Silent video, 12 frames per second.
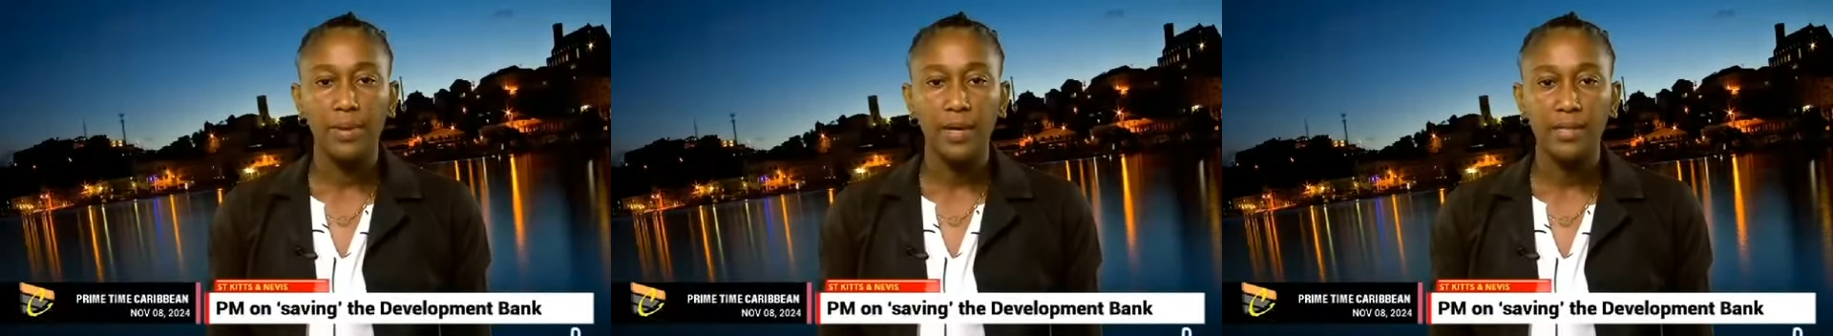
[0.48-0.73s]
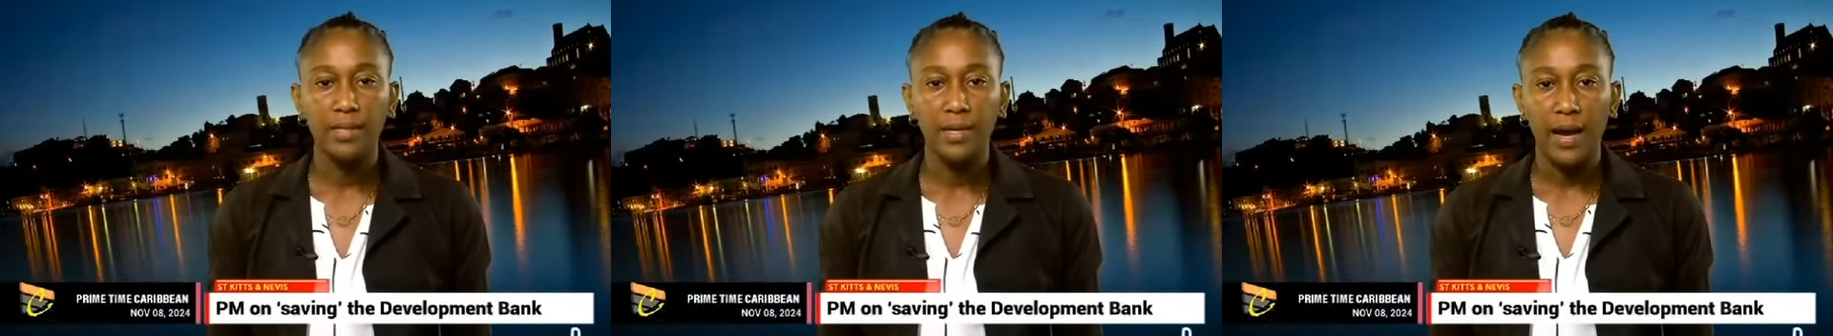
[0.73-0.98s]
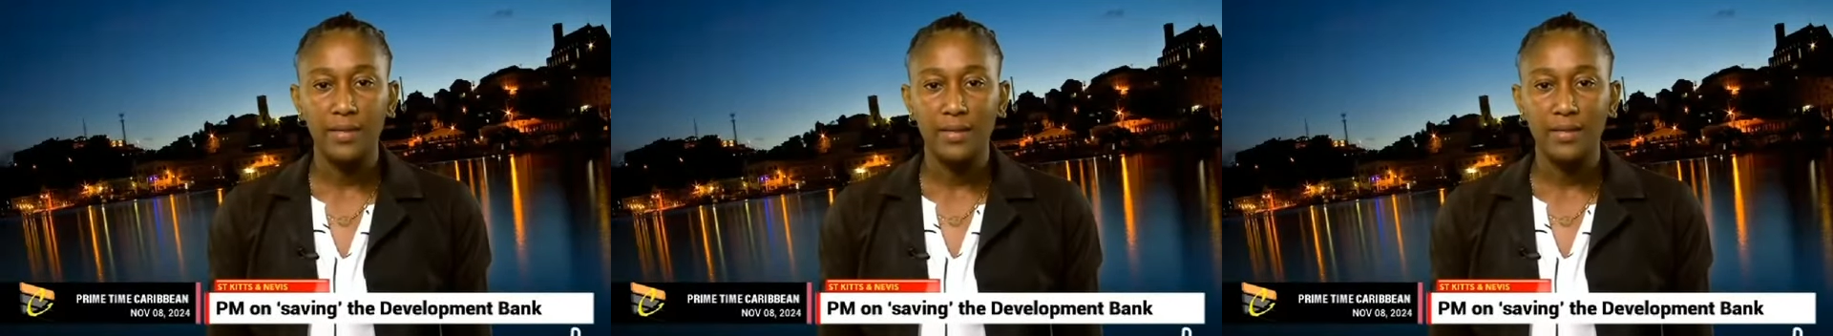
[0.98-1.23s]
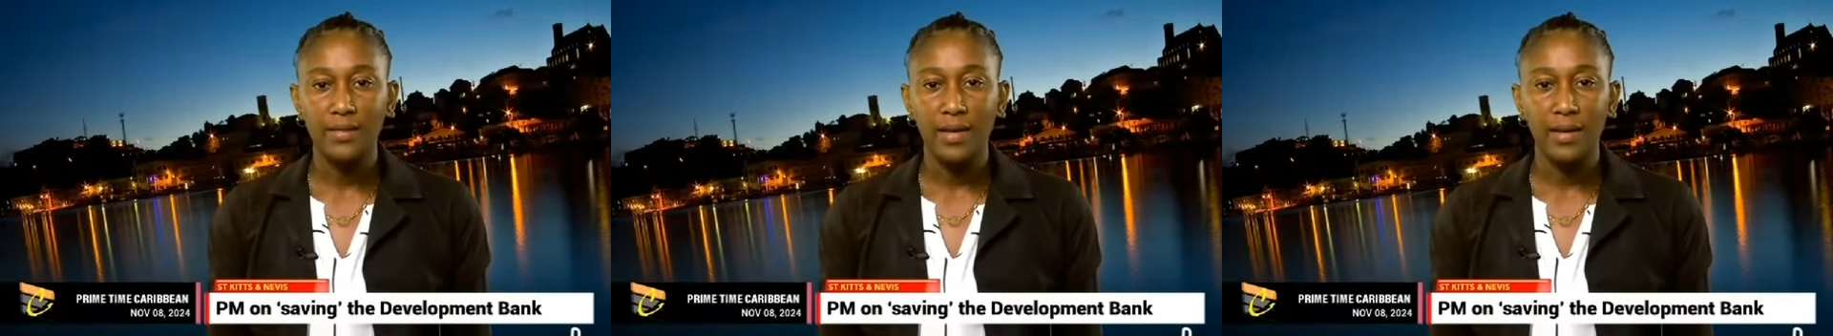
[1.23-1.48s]
Big tonight,
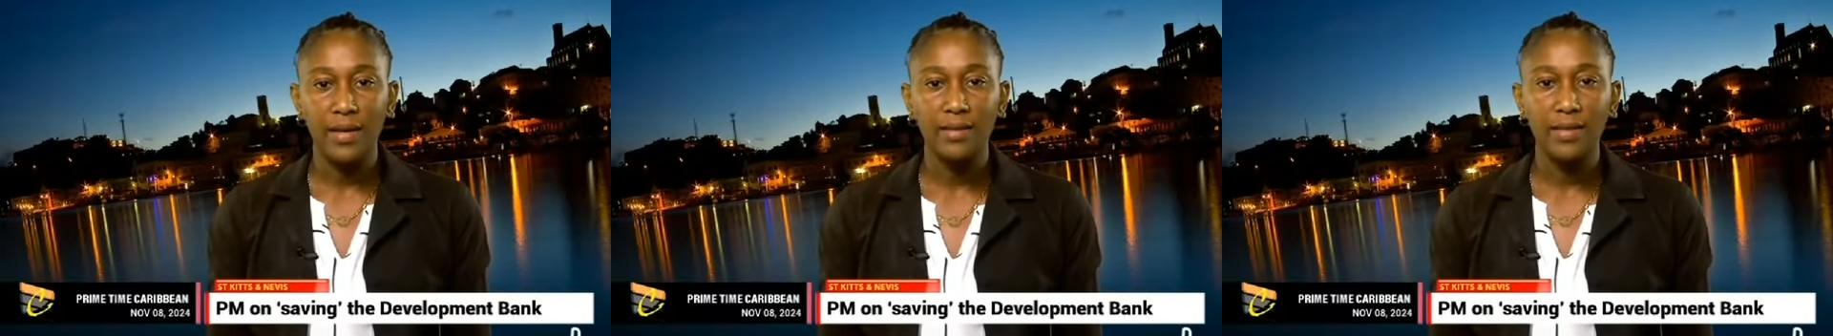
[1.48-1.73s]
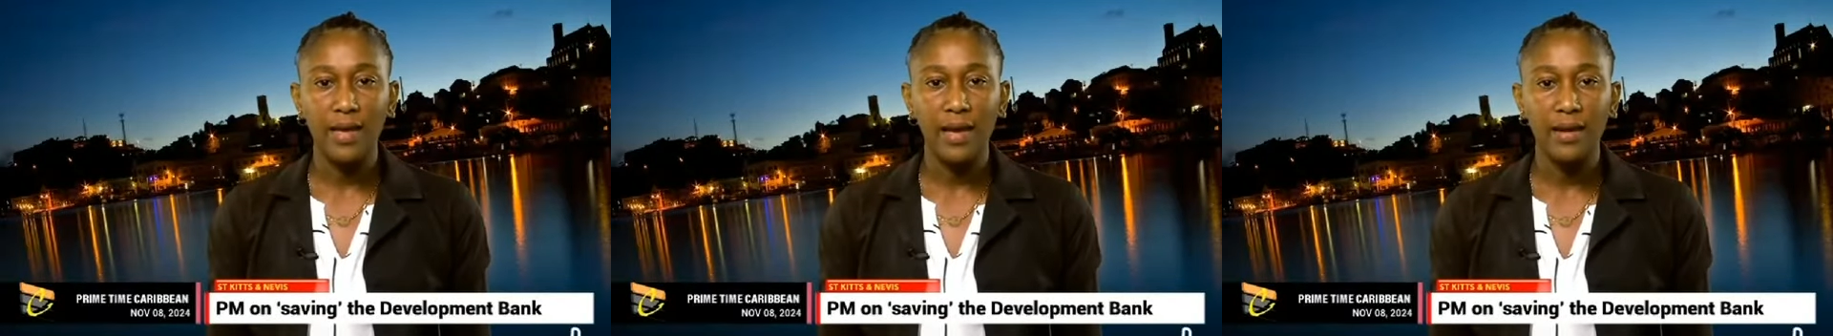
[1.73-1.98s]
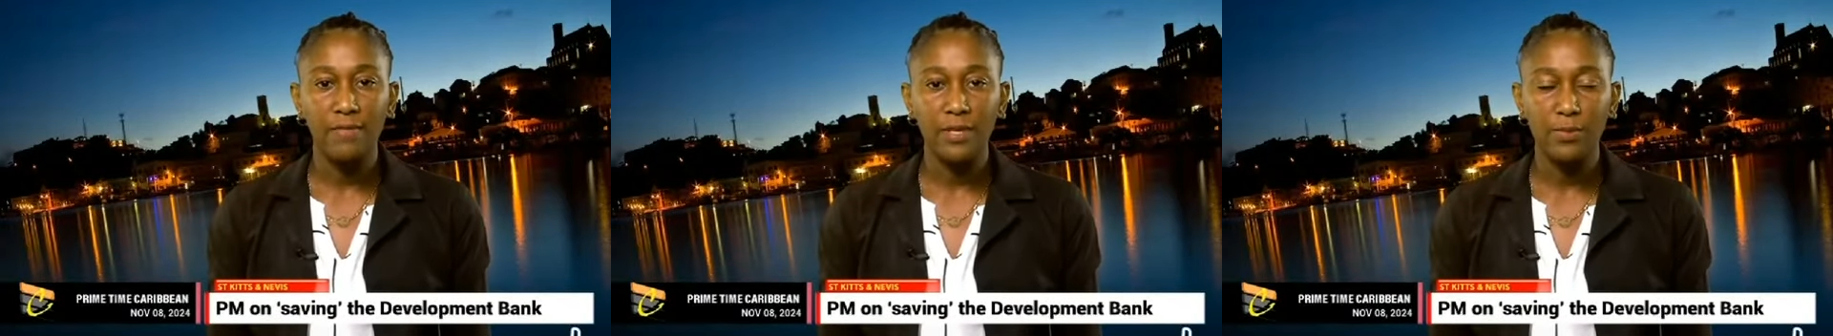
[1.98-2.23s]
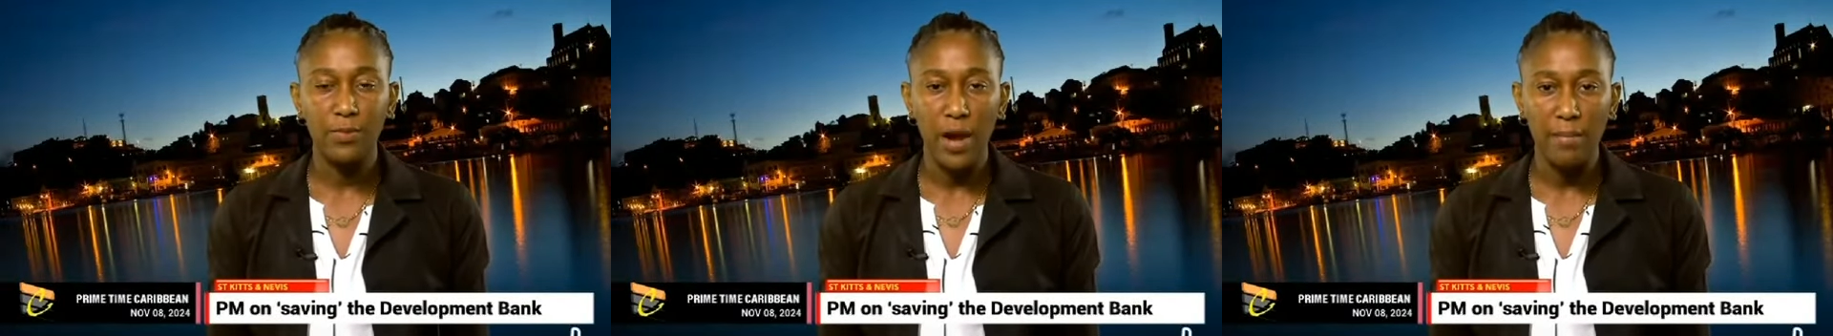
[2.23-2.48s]
St. Kitts and
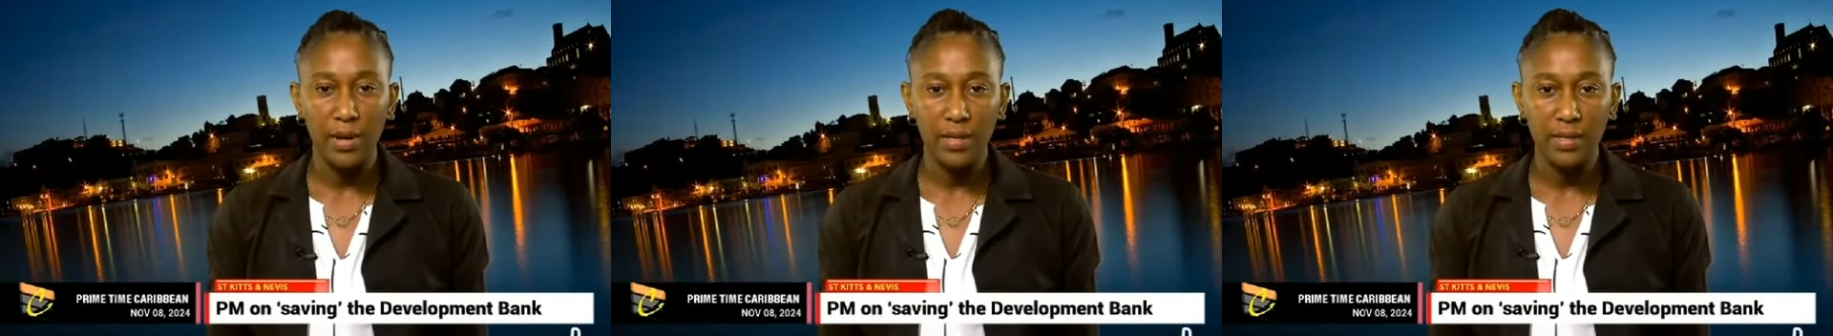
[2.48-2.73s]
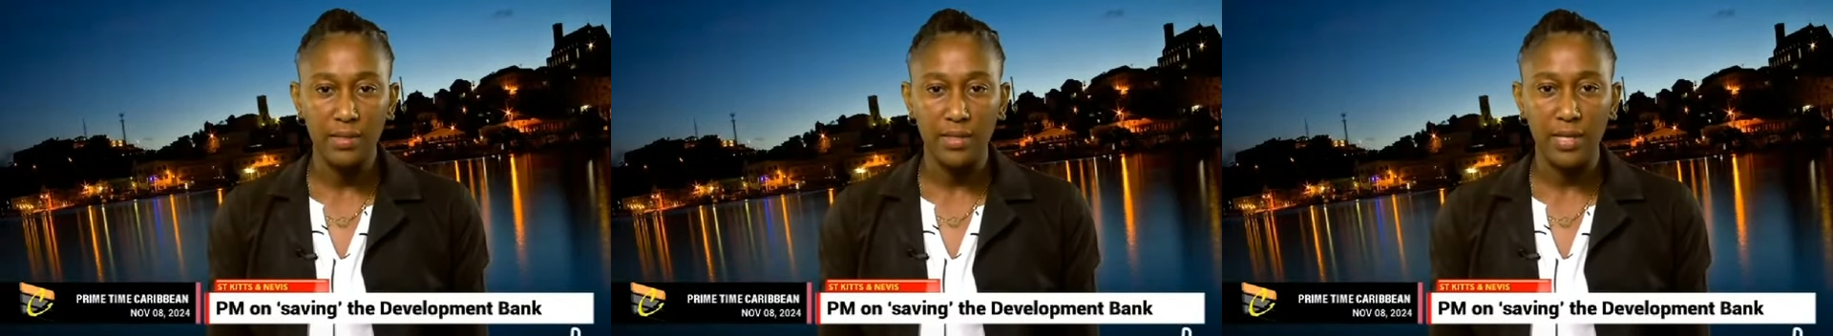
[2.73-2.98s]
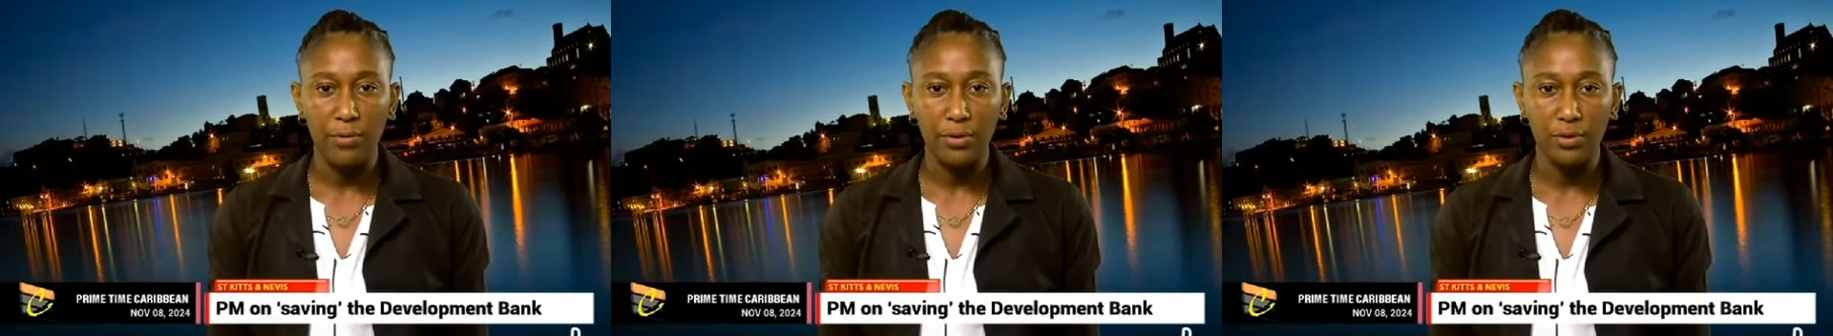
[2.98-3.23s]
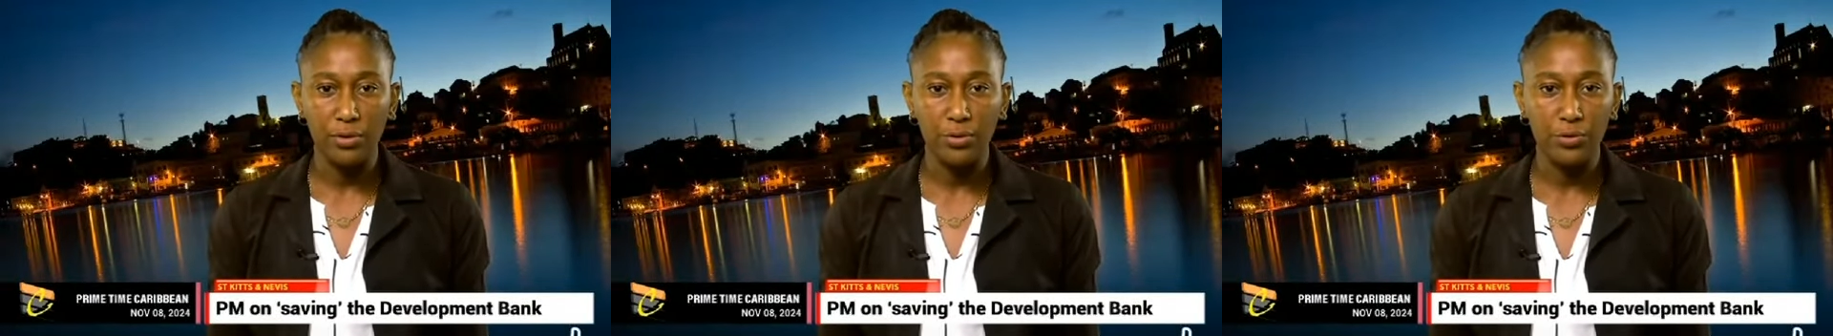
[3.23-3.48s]
Nevis Prime Minister
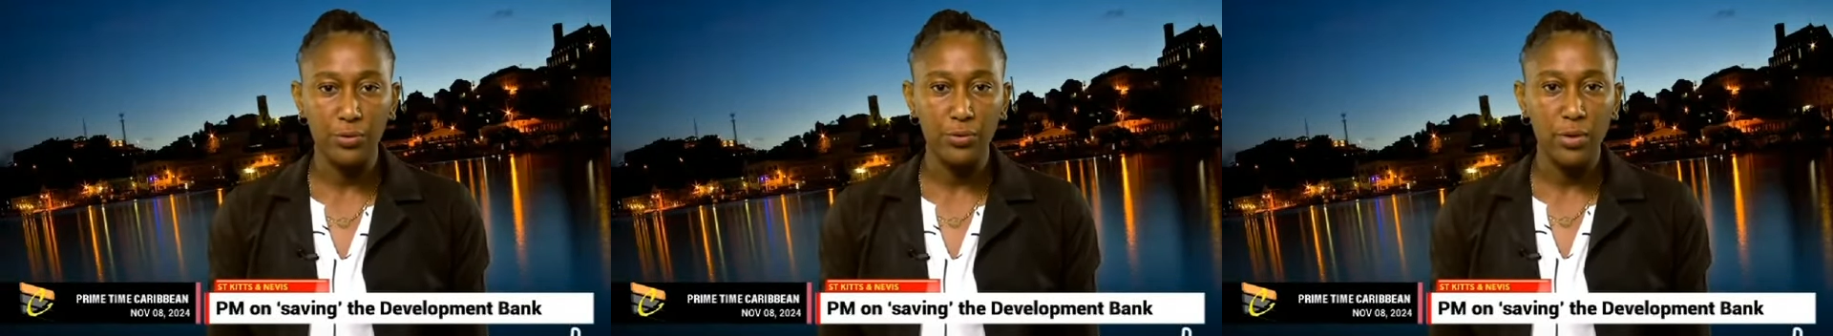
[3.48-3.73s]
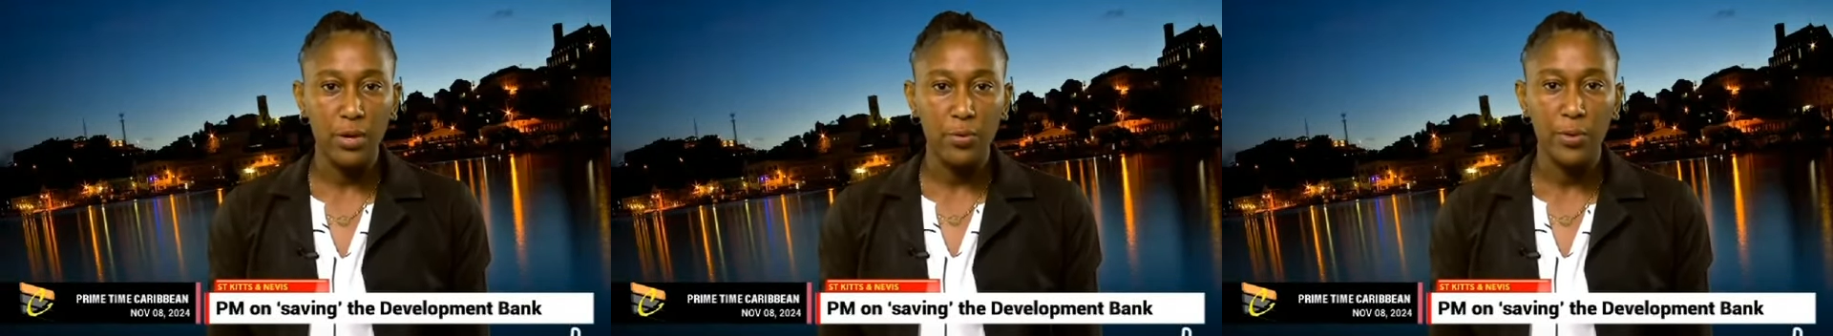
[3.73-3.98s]
Terrance Drew